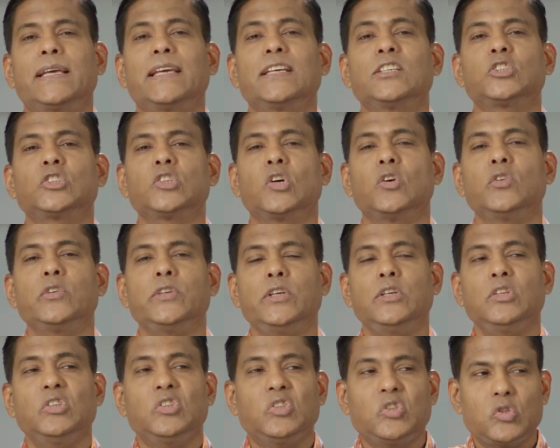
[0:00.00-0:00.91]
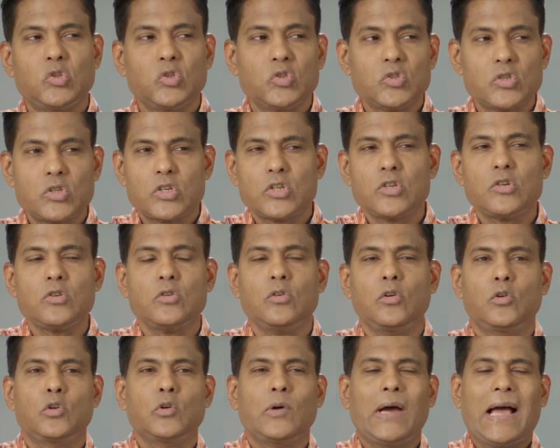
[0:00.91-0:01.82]
He's shown you to
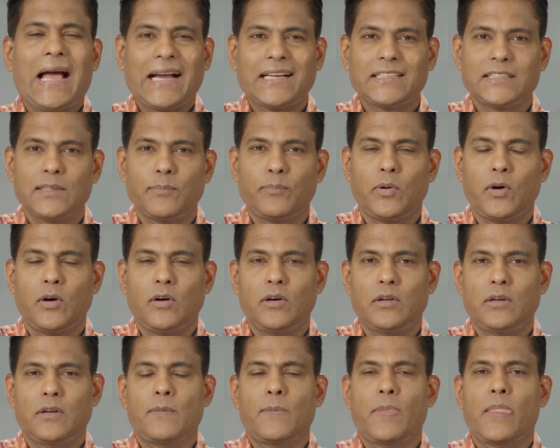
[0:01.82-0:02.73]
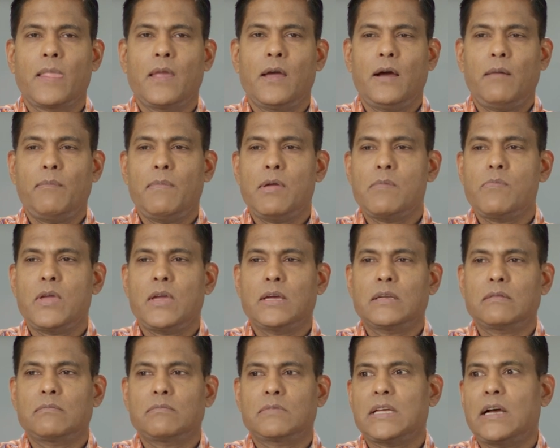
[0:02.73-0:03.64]
do, to act upon, maybe a
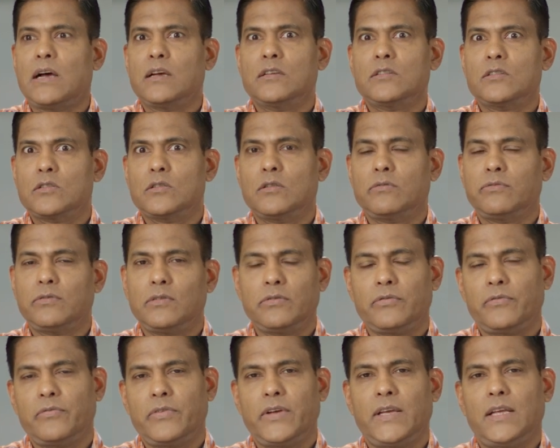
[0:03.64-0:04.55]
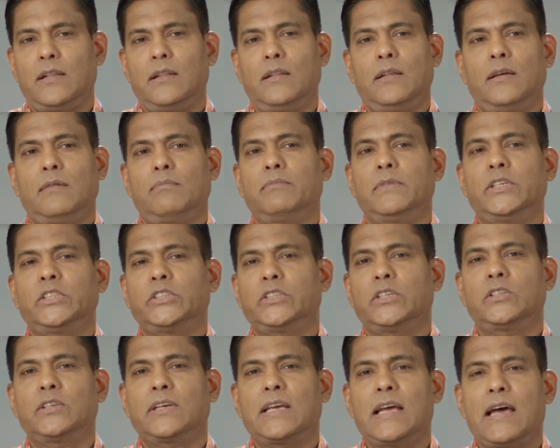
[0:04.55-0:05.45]
task to fulfill, a
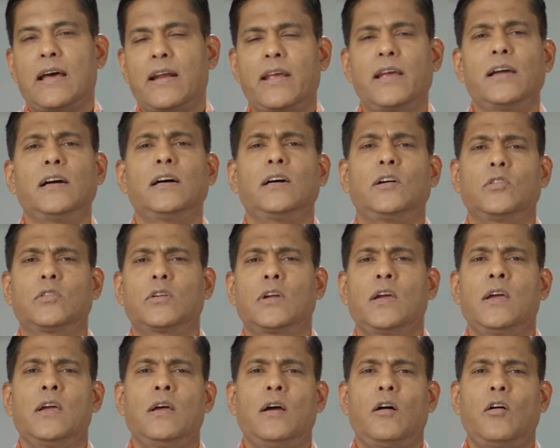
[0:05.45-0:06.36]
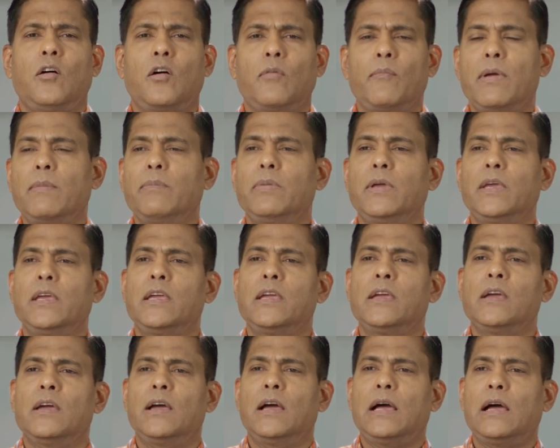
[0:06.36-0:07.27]
mission to carry out, or maybe
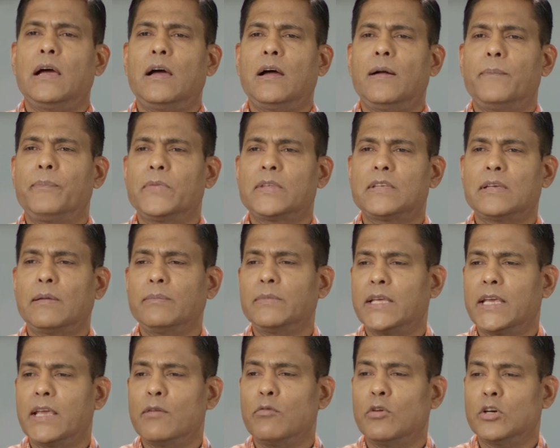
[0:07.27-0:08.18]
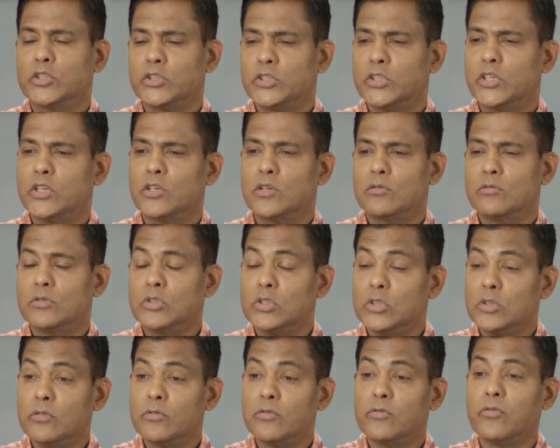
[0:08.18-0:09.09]
um, something He wants you to
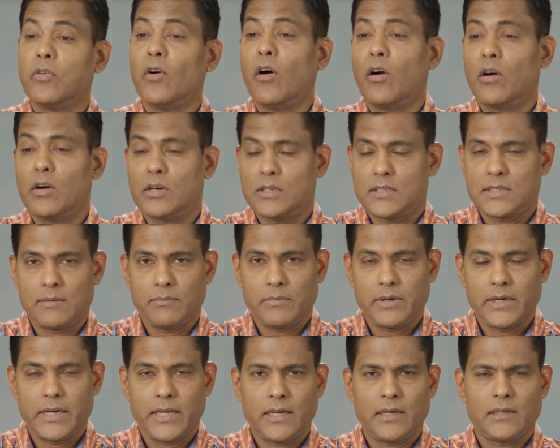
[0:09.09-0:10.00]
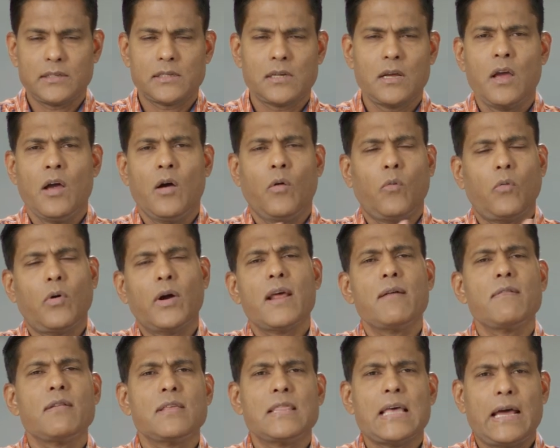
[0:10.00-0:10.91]
do for somebody else.
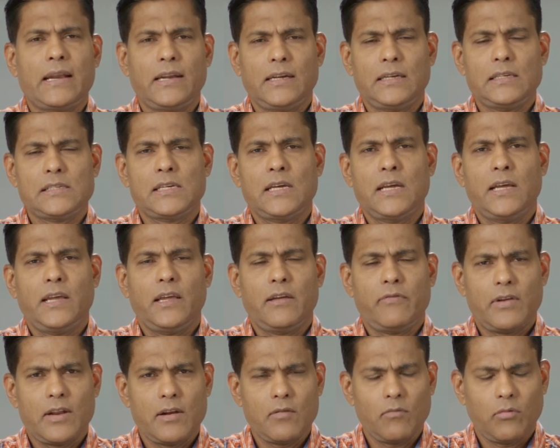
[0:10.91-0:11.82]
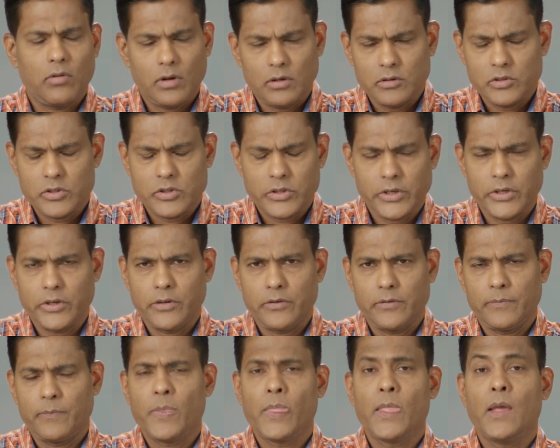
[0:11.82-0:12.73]
Whatever that is, if it involves
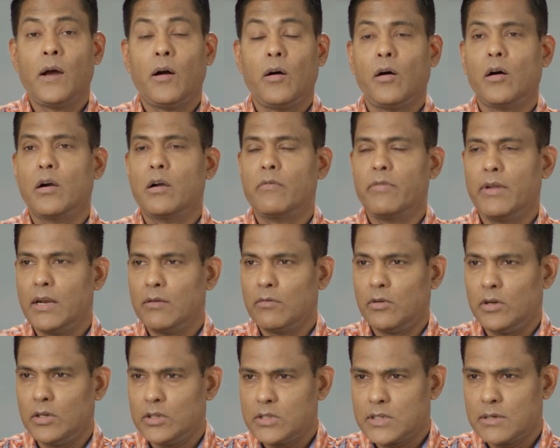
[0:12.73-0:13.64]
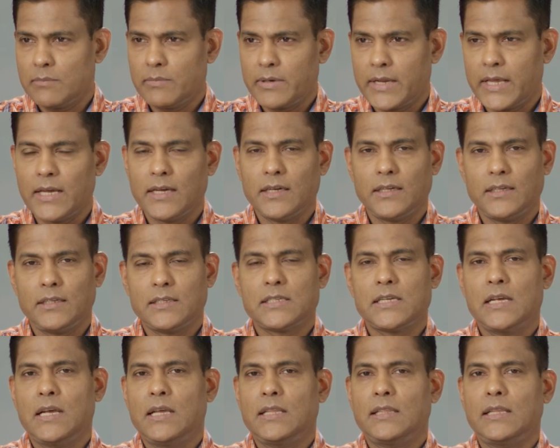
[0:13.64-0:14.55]
you, or if it involves somebody else,
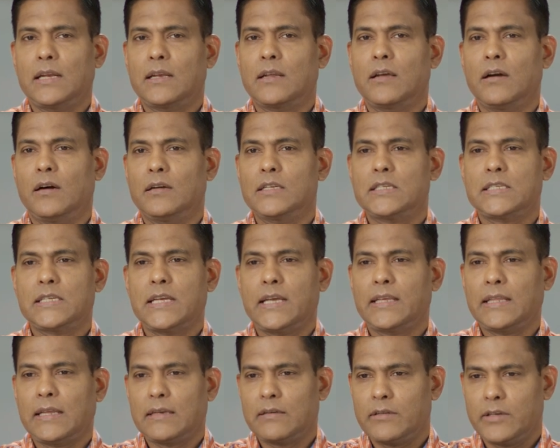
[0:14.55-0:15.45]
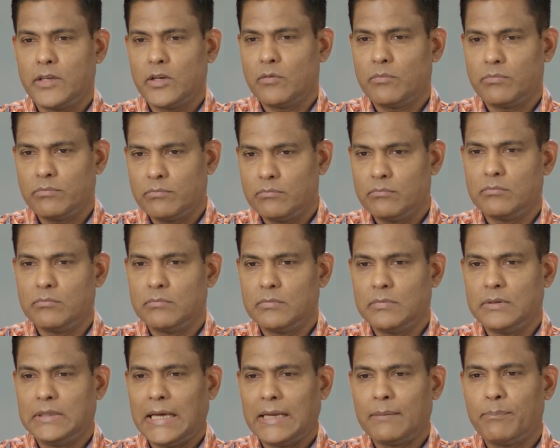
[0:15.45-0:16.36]
that God is saying that, you know,
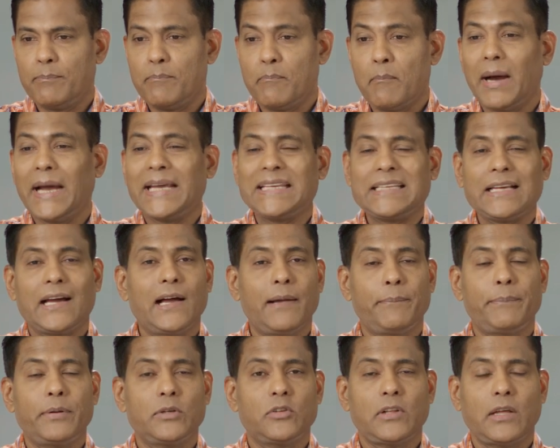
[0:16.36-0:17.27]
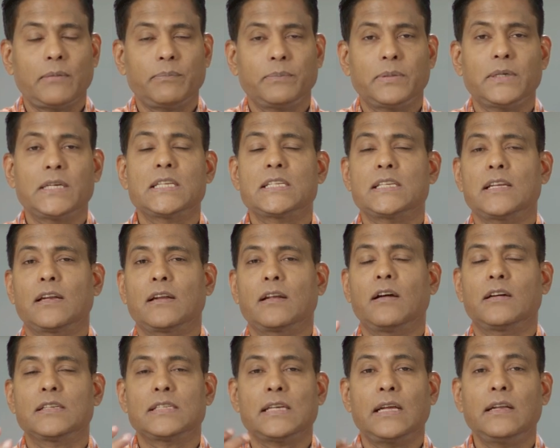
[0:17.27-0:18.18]
that might happen to that person.
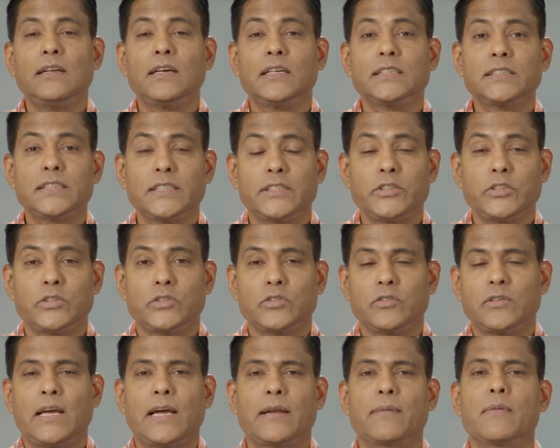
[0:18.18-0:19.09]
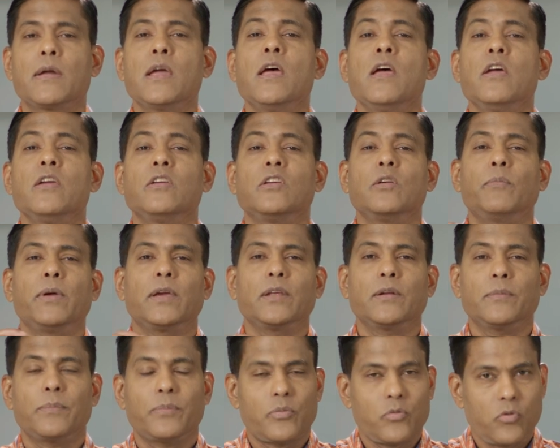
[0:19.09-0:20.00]
God's alerted you to that. You begin
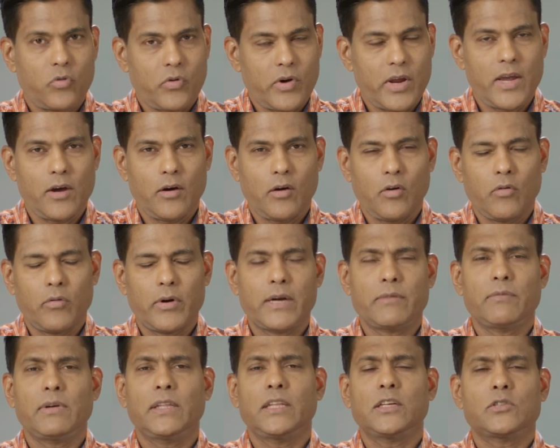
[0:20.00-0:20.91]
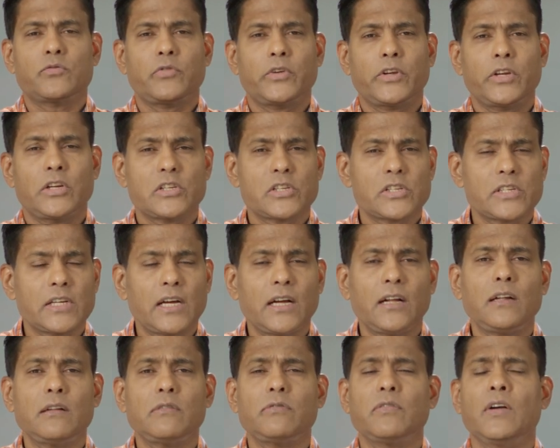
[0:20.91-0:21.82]
to pray over it, whether it's for
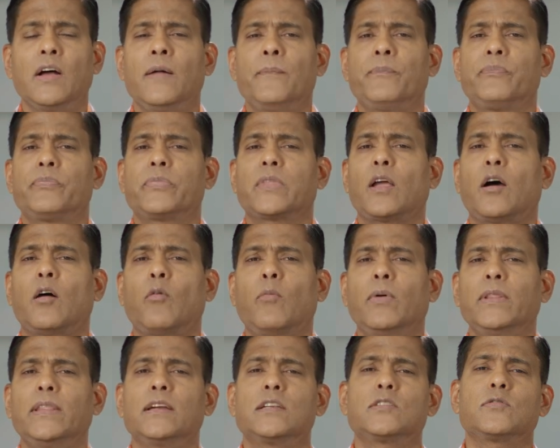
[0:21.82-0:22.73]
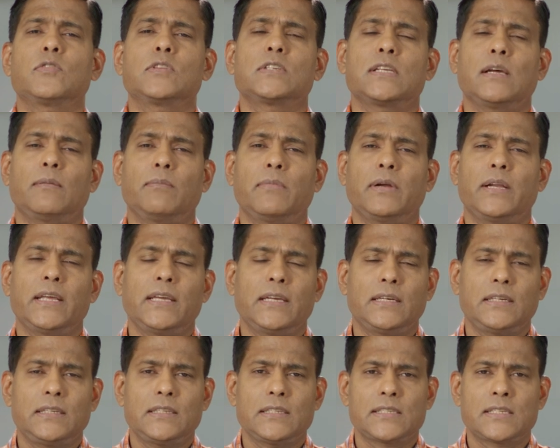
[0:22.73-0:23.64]
yourself or whether it's for somebody
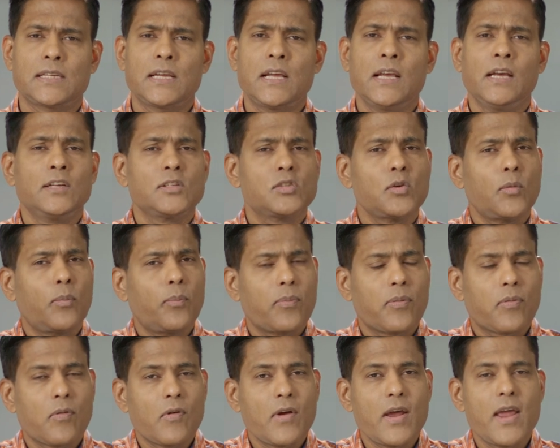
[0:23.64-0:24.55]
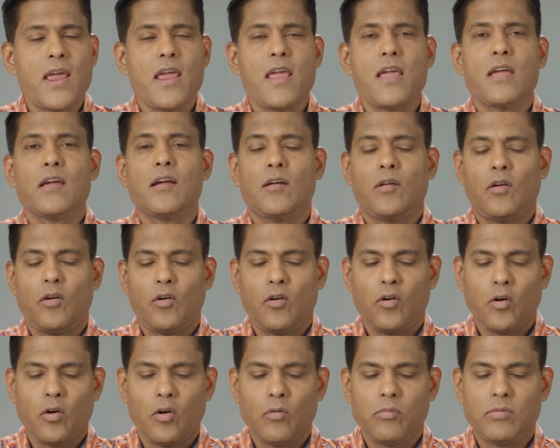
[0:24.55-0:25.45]
else. So praying
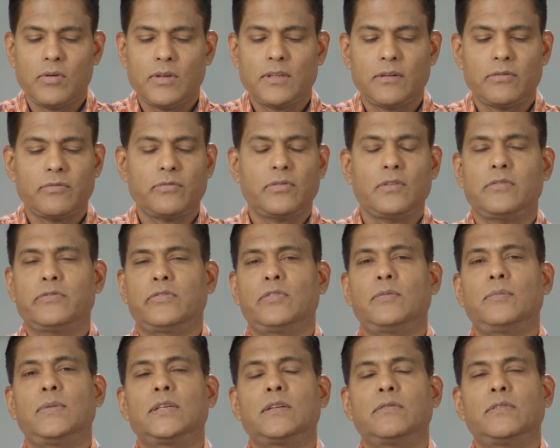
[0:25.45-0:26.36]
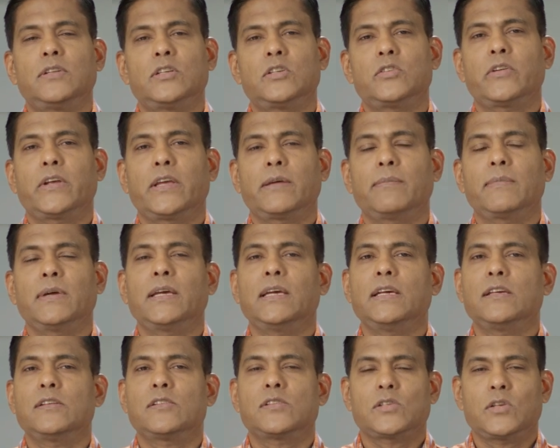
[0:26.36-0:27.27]
over the fulfillment of the dream
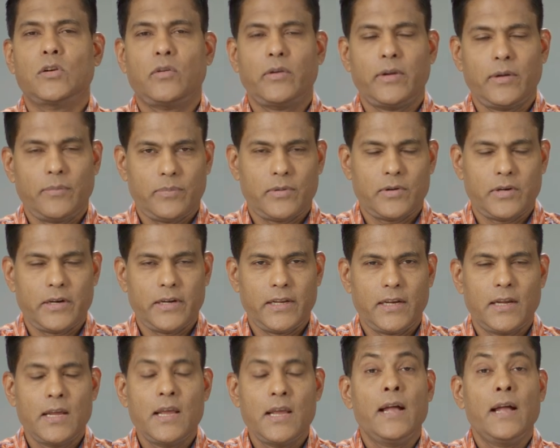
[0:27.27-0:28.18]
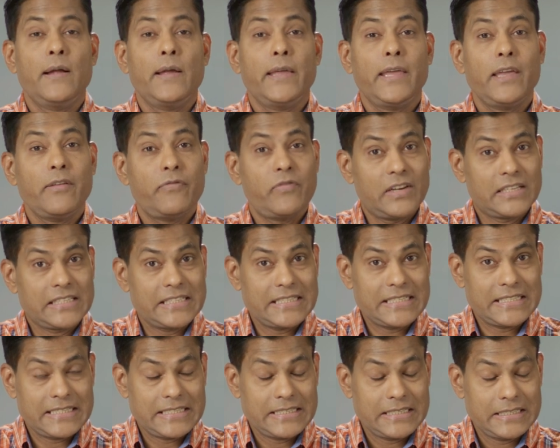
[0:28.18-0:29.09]
is so important. If it's a
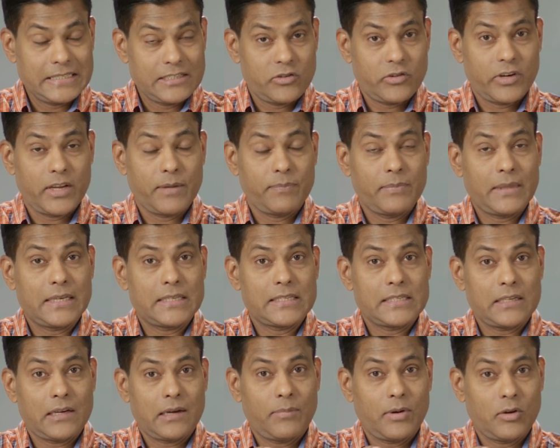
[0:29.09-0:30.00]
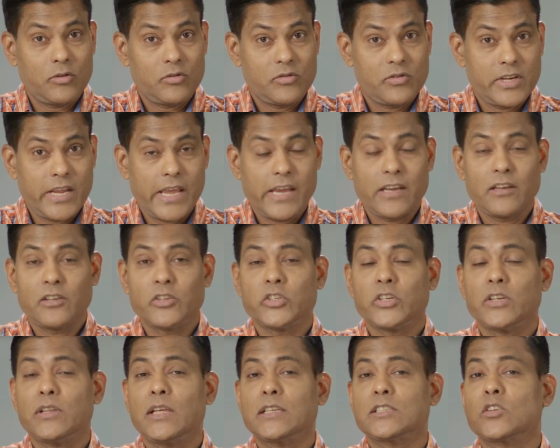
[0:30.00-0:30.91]
dream that's about
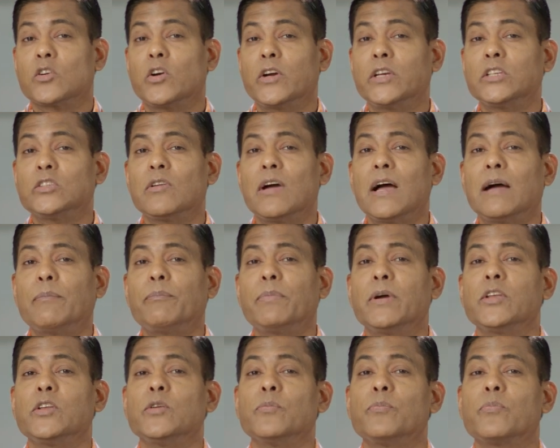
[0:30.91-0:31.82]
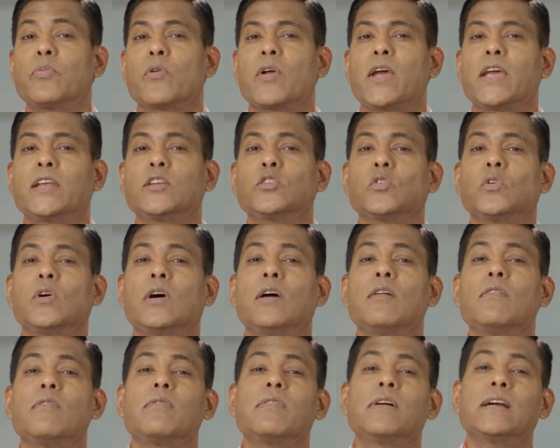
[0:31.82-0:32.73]
danger that's going to happen, you pray to
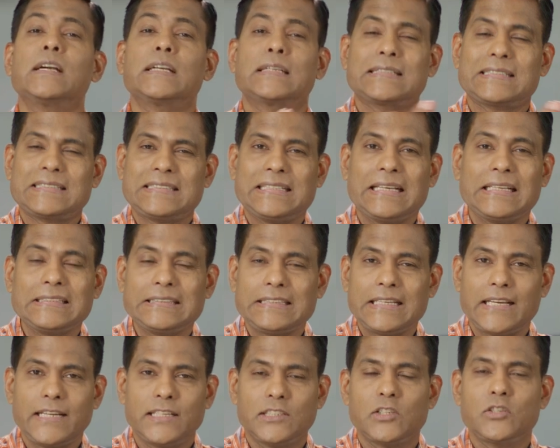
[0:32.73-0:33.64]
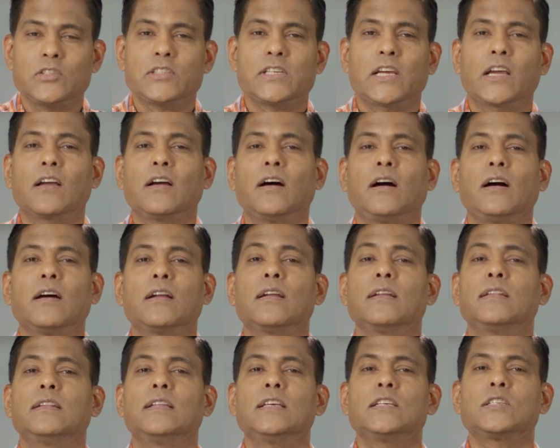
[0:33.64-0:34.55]
avert that danger. You say, God,
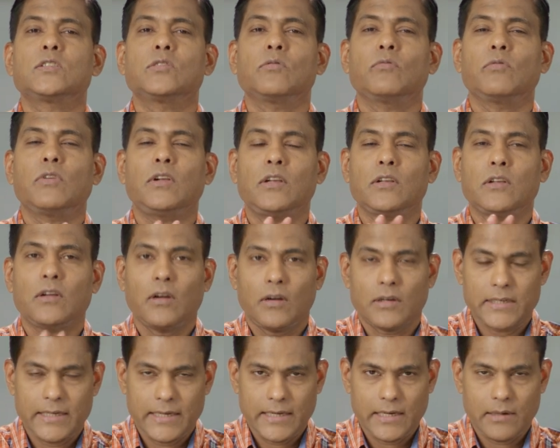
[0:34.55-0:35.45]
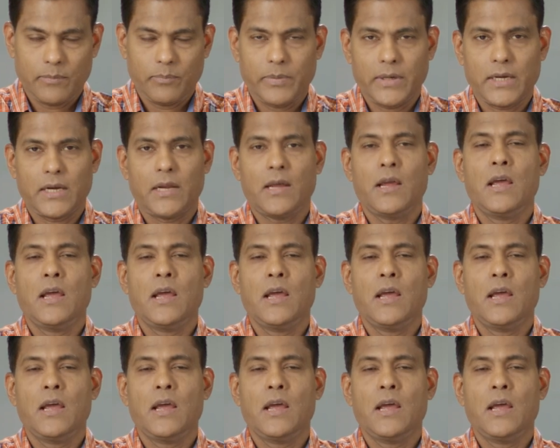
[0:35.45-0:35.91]
this will not happen.